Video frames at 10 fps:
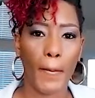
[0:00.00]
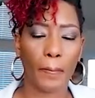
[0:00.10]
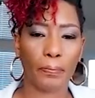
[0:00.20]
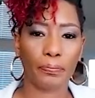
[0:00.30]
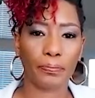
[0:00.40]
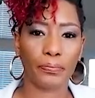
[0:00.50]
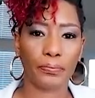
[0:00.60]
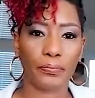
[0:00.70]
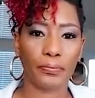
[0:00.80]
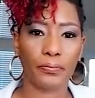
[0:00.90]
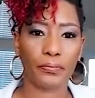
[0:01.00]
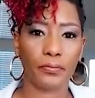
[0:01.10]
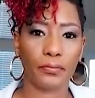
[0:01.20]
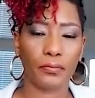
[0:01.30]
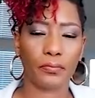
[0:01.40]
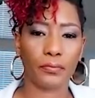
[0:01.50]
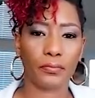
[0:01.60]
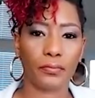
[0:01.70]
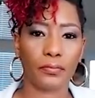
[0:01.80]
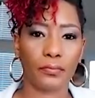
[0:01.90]

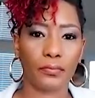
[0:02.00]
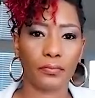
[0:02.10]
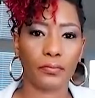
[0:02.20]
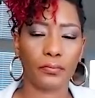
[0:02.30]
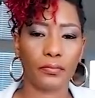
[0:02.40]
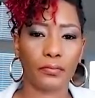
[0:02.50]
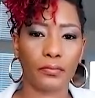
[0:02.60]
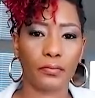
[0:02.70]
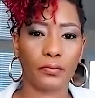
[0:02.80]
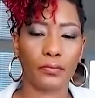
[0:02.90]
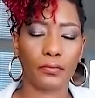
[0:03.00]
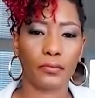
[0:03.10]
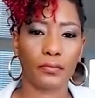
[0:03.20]
The person shown says nothing.